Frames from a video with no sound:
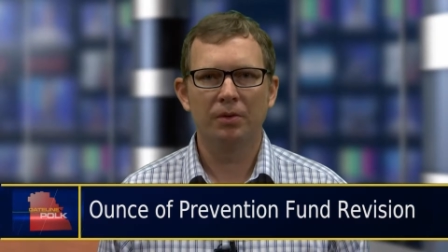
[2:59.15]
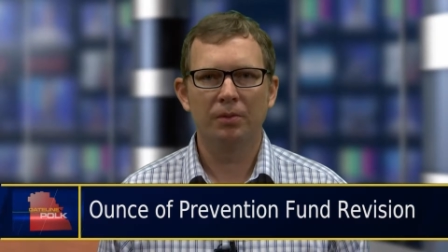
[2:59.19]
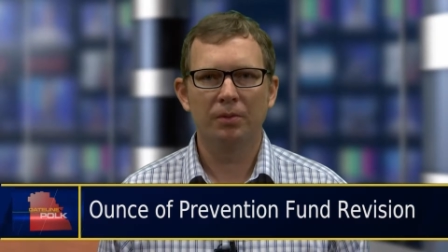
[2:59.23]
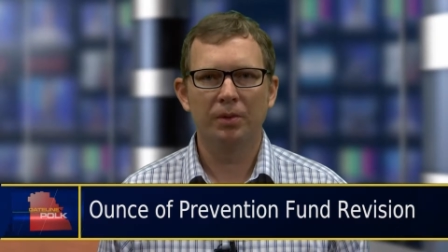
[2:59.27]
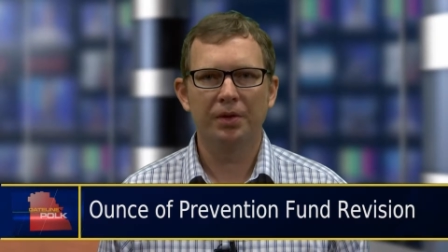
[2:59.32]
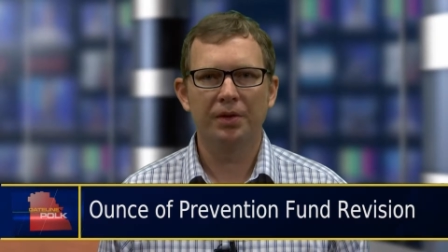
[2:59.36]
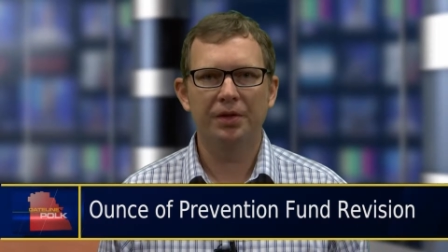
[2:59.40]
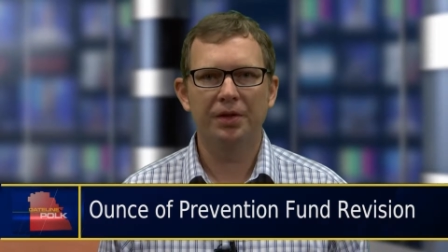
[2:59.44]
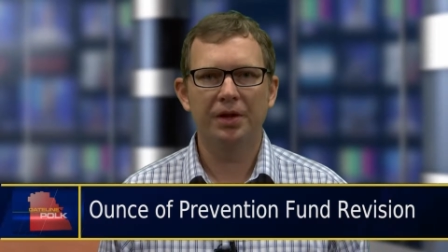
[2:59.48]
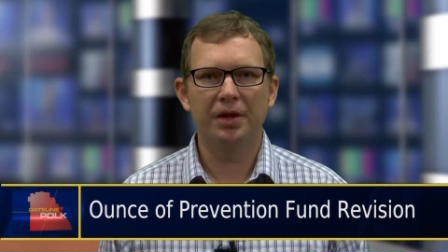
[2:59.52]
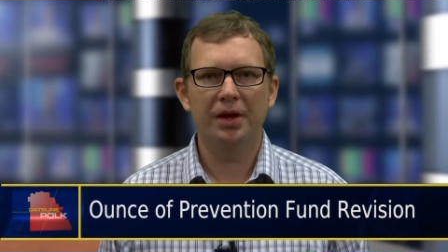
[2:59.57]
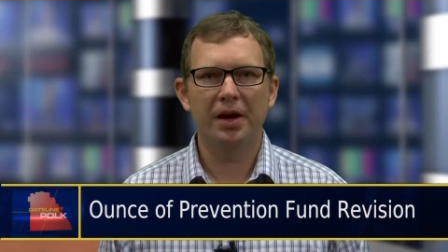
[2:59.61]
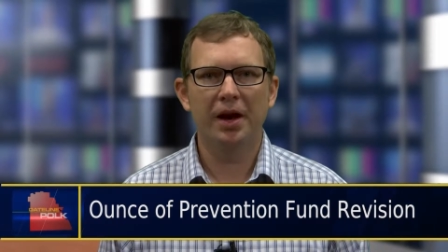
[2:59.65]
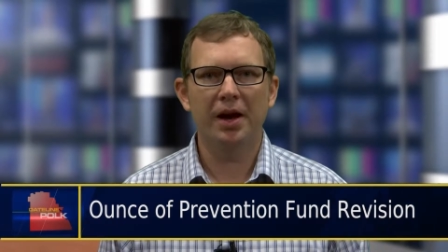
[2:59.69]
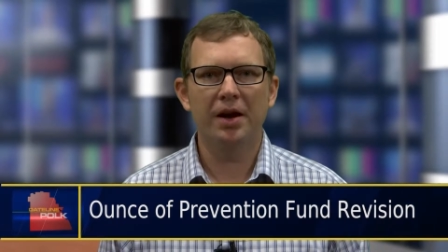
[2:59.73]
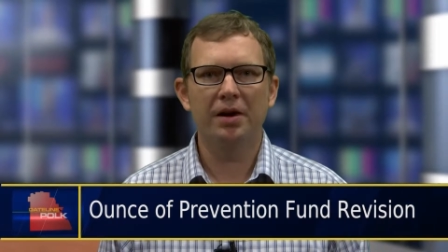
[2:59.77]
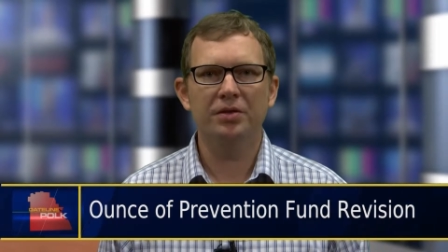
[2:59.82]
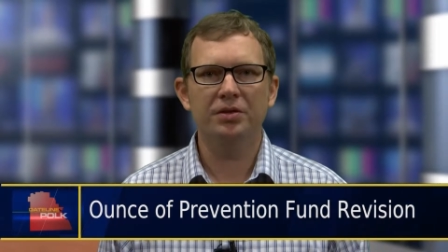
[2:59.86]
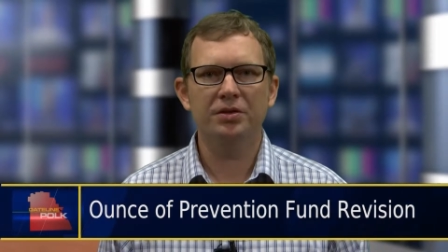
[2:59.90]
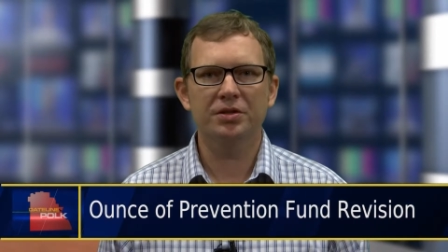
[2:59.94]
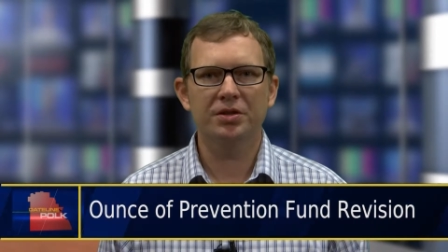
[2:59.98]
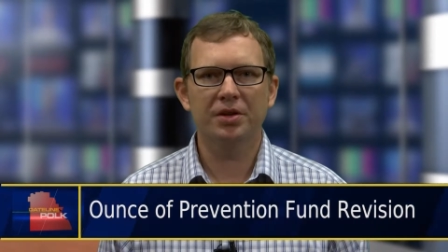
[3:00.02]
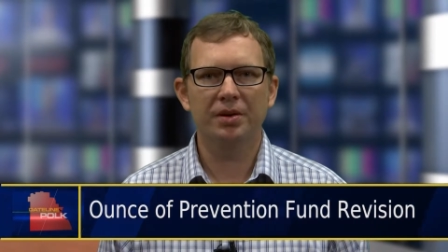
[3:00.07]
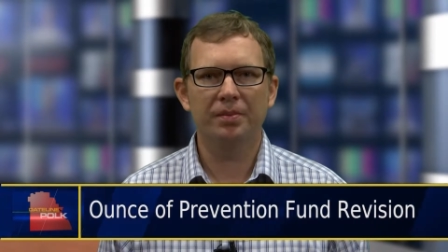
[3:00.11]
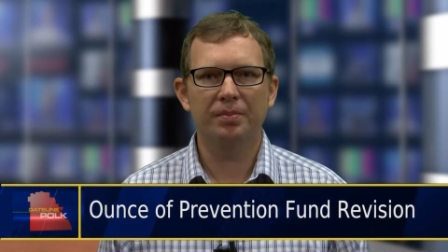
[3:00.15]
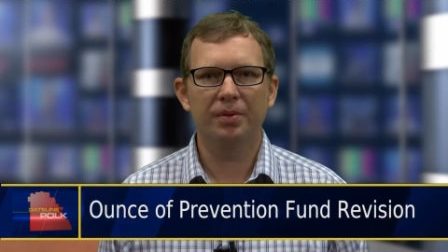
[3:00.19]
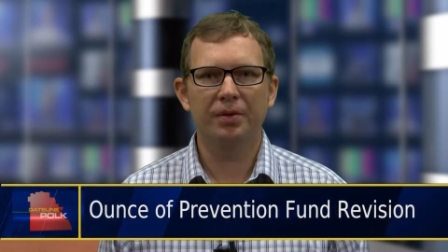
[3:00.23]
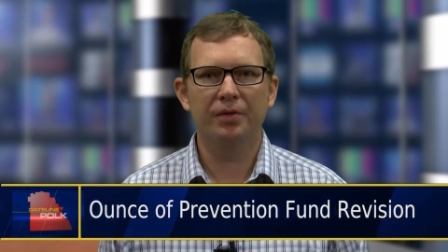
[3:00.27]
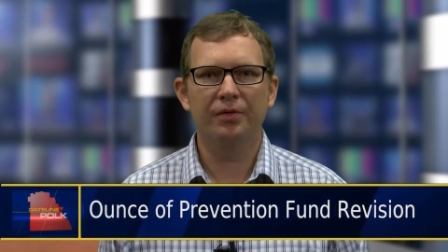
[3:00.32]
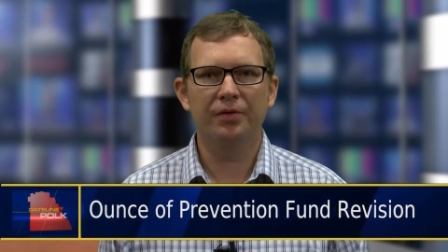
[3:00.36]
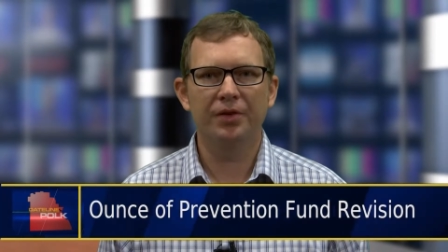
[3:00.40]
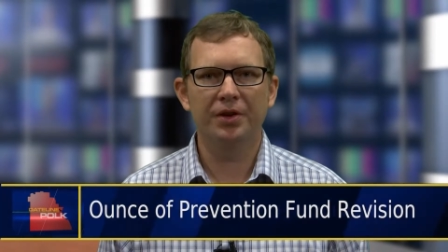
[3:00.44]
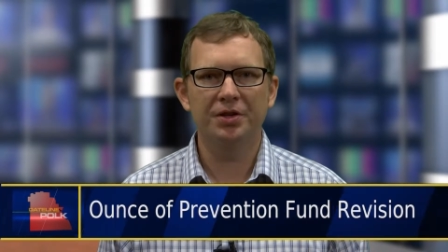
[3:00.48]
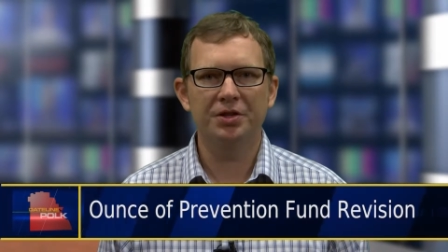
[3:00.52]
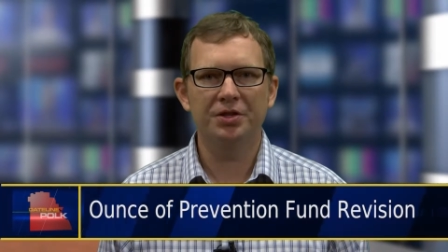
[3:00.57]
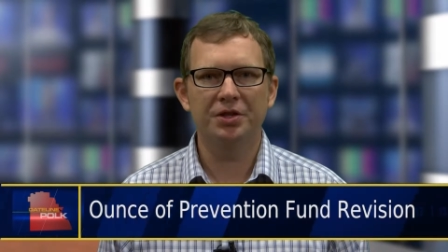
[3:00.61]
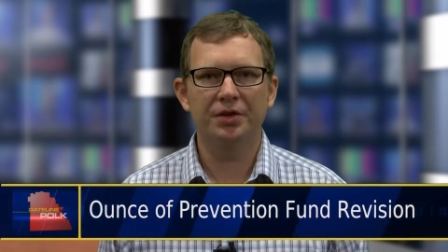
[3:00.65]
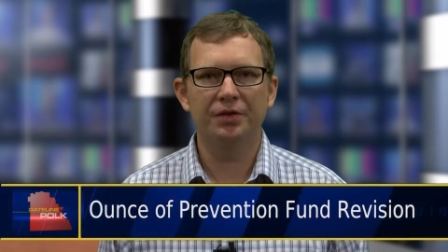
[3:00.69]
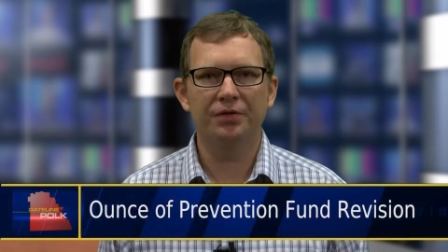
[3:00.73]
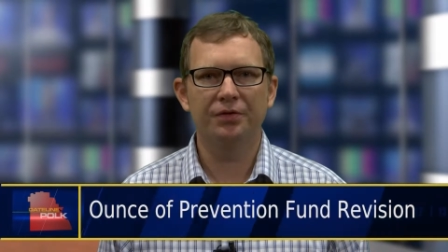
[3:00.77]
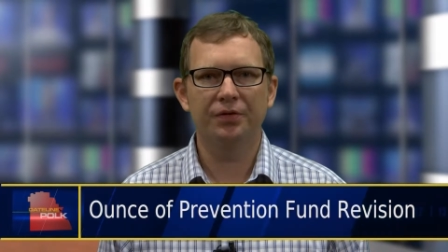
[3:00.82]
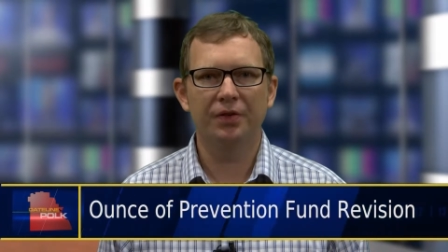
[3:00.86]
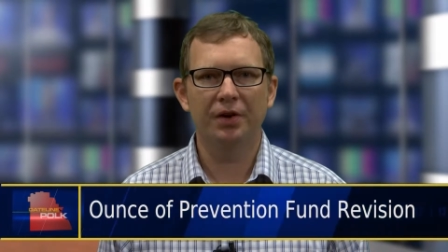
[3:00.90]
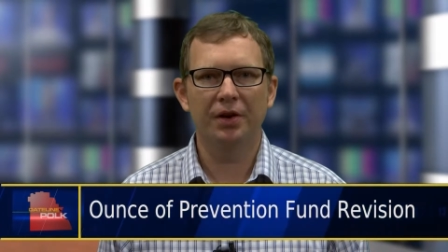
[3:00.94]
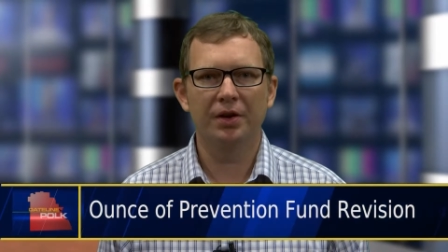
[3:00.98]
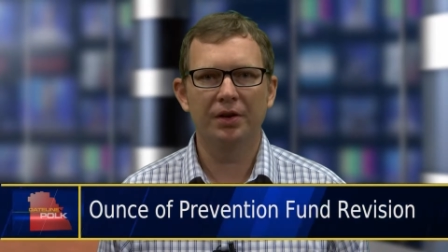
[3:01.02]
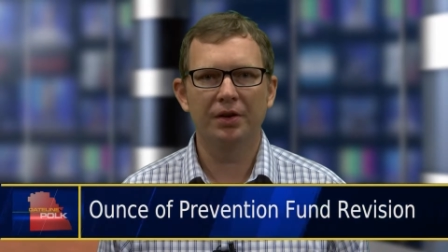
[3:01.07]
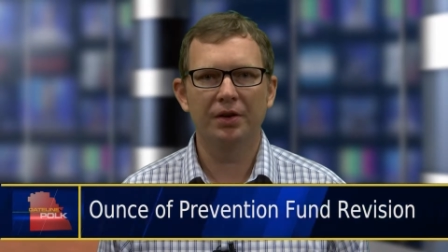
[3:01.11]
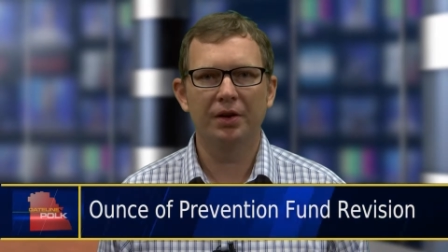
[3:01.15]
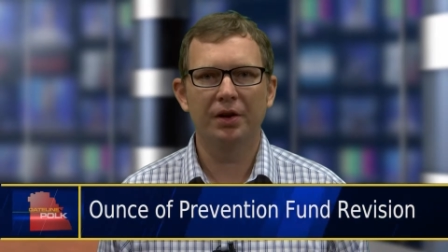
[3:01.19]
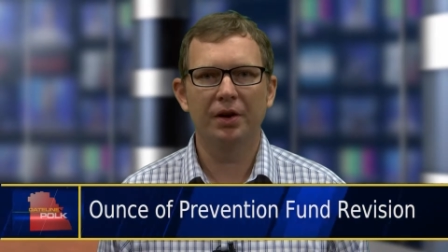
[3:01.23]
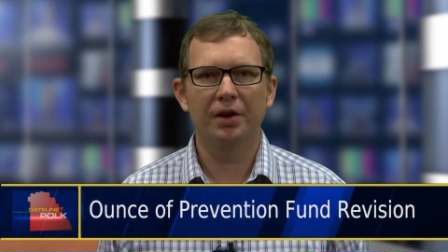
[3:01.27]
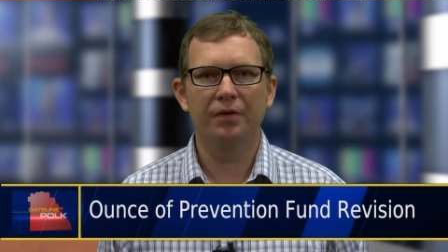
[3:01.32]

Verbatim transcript: with the Ounce of Prevention Fund